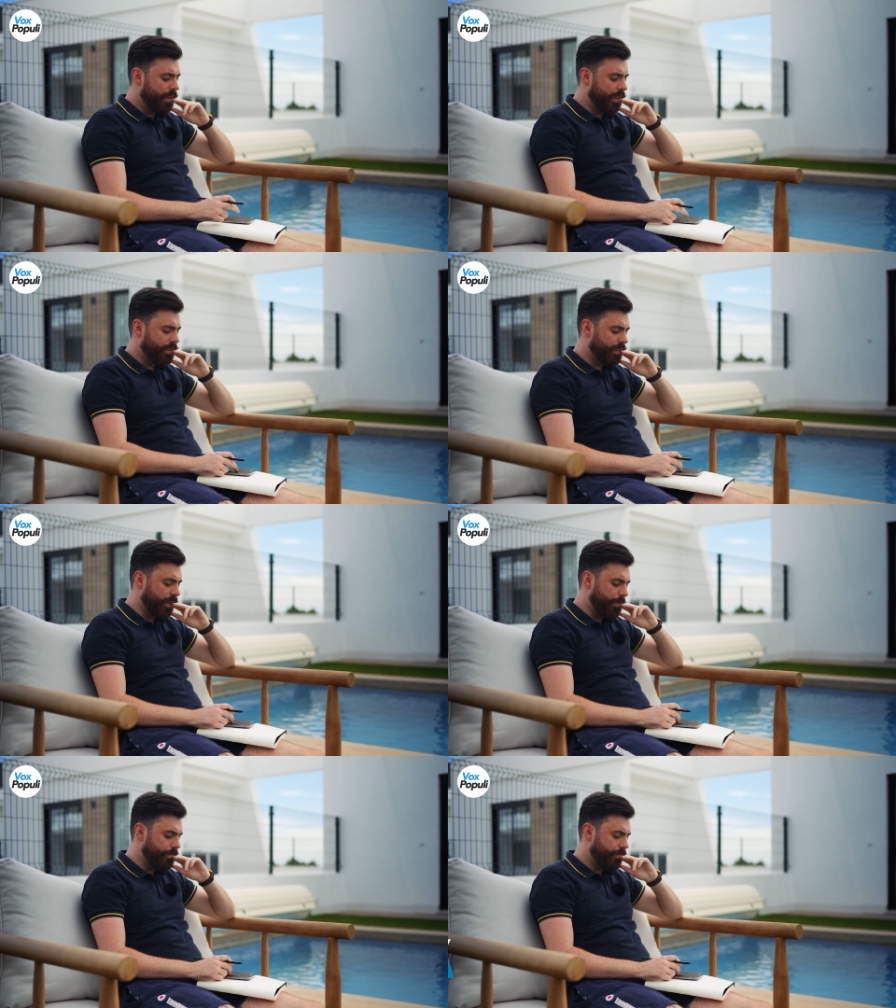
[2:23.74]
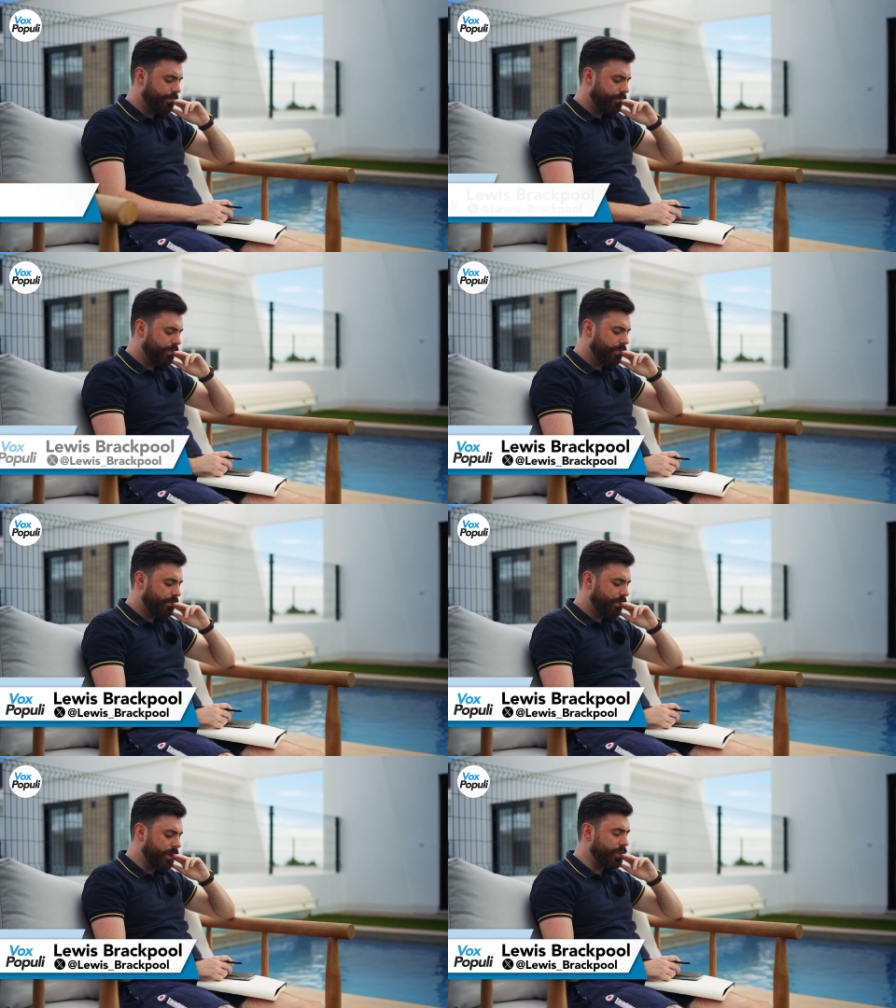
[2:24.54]
Let's
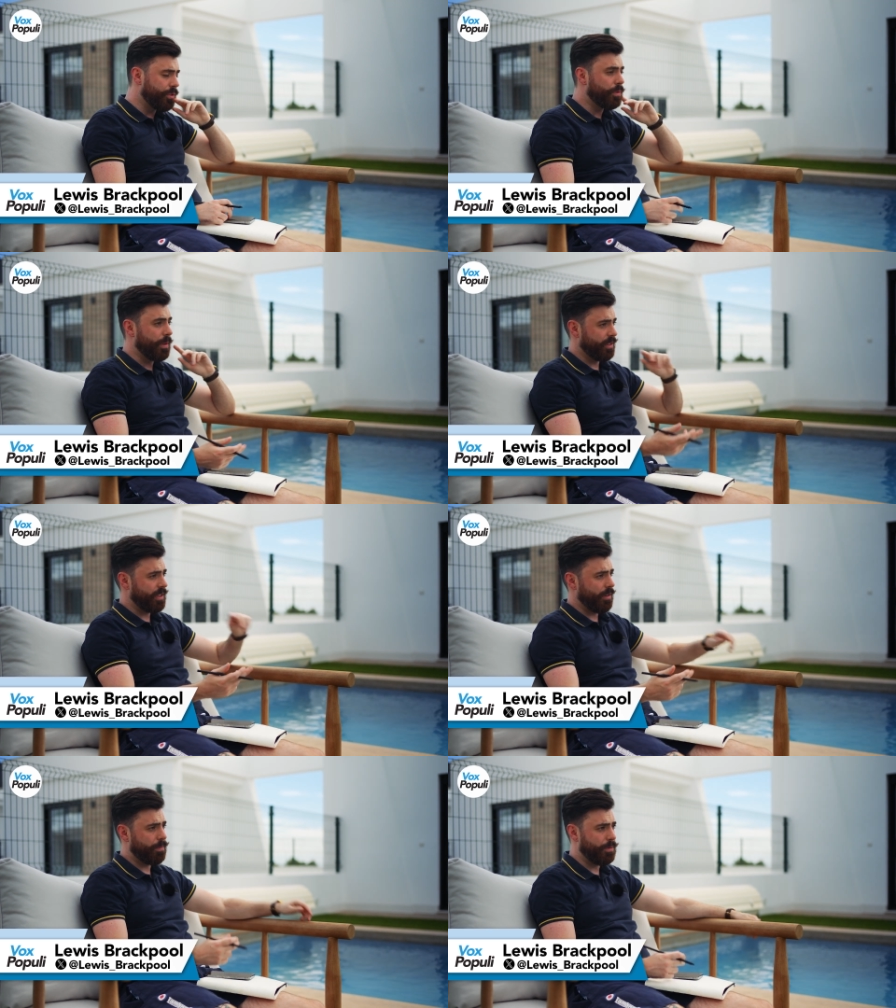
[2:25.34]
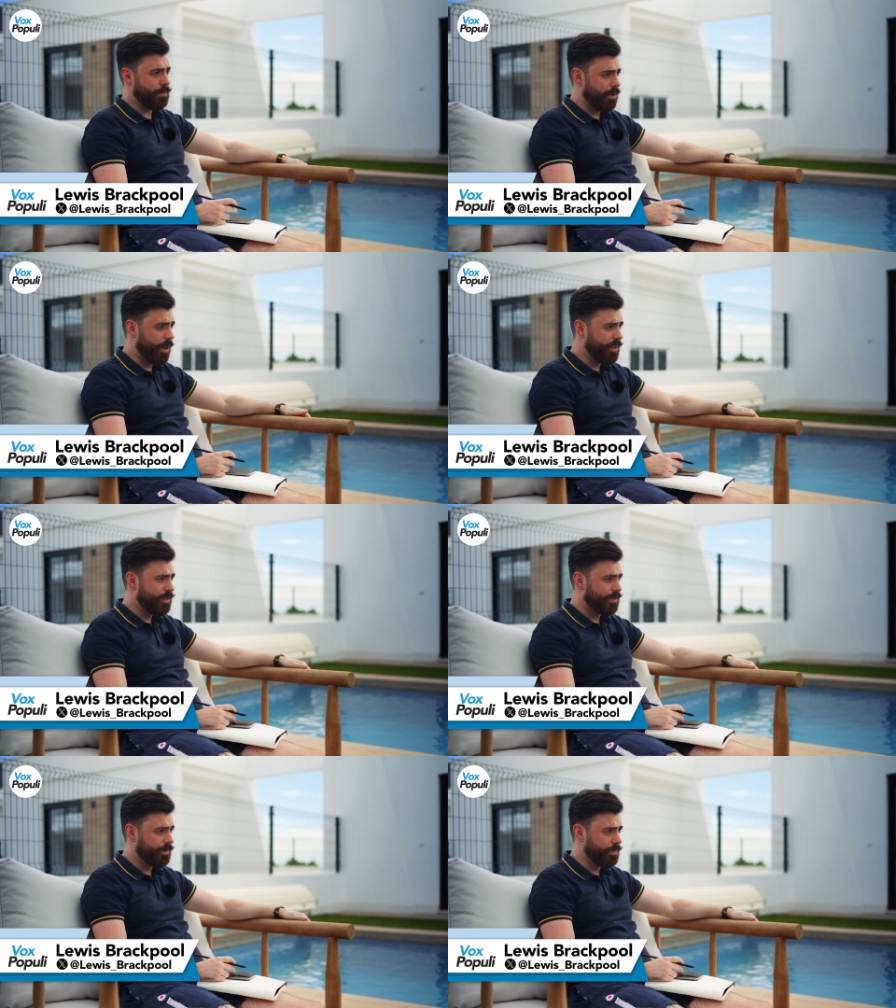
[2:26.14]
talk about the Southport
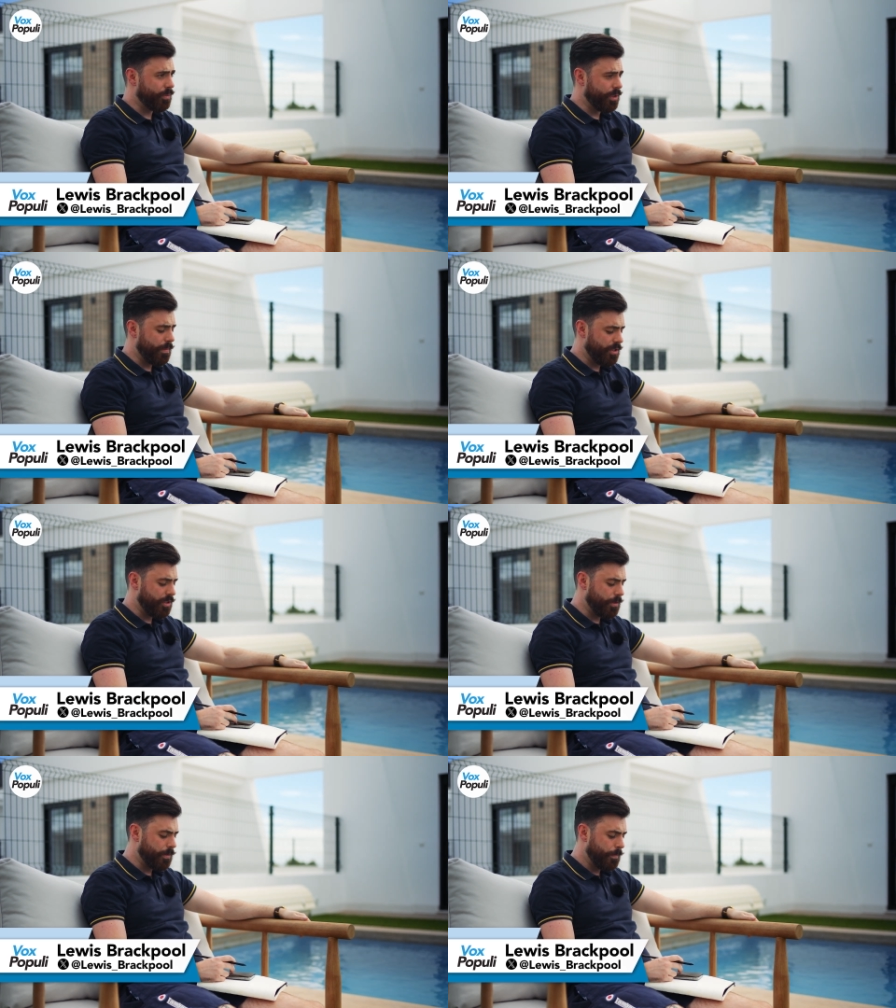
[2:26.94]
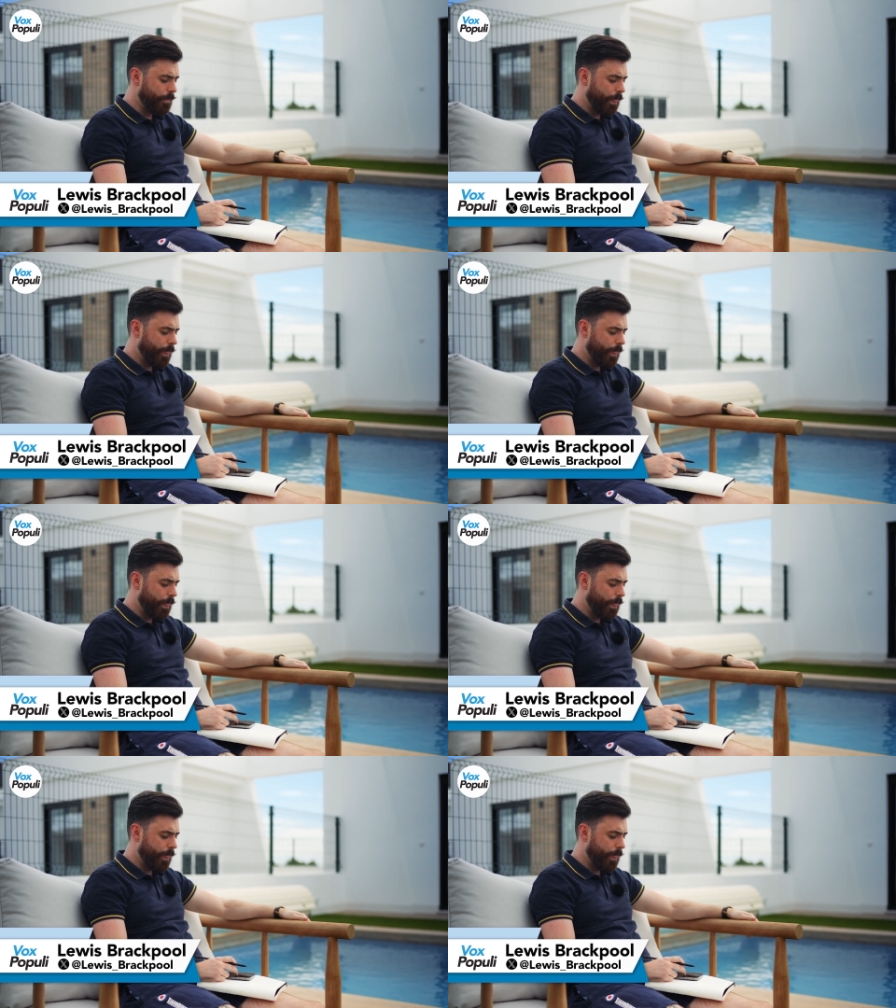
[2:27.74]
riots and what you mentioned.